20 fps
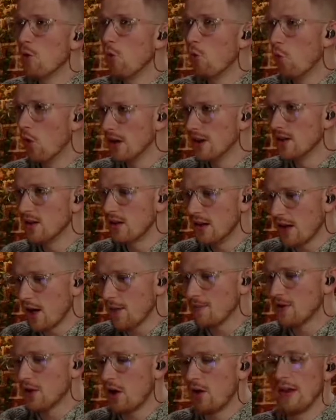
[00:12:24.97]
one-click
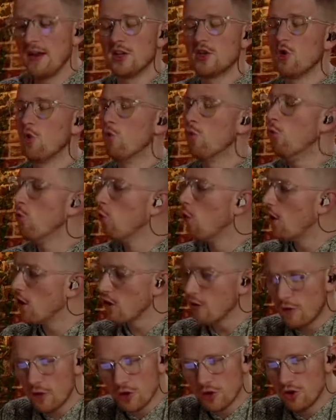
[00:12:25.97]
upsell, and it's a
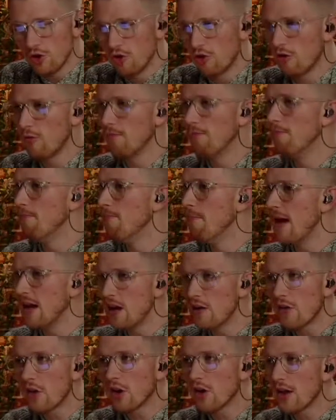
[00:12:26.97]
wonderful tool.
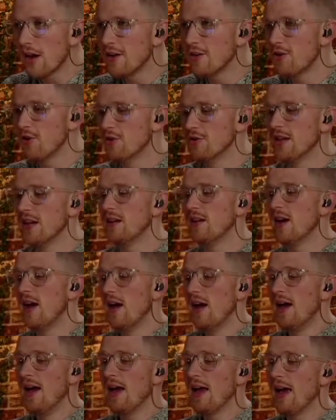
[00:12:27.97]
Many of our clients use it,
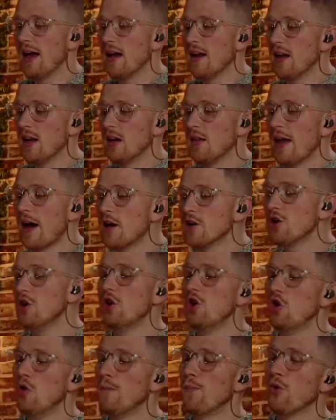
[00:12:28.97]
and it allows you to
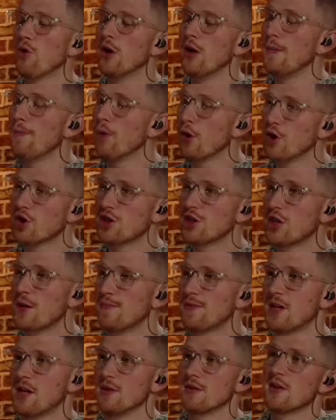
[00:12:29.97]
do pre-purchase
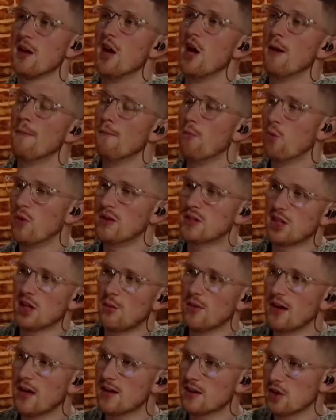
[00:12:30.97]
upsells. When
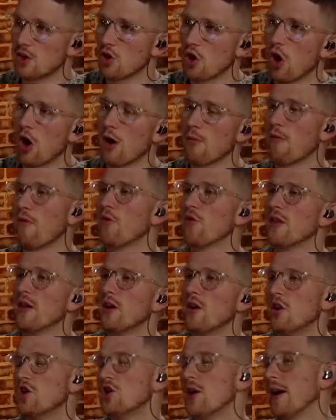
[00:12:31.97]
someone gets to their cart, before they go
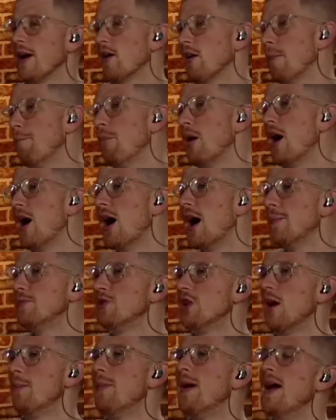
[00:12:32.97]
to checkout, it
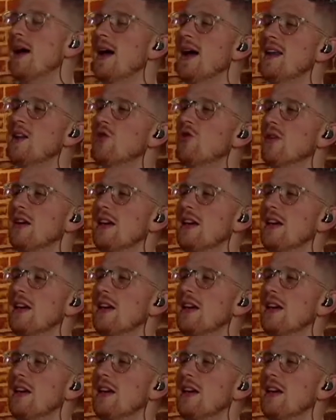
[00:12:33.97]
pops up and it'll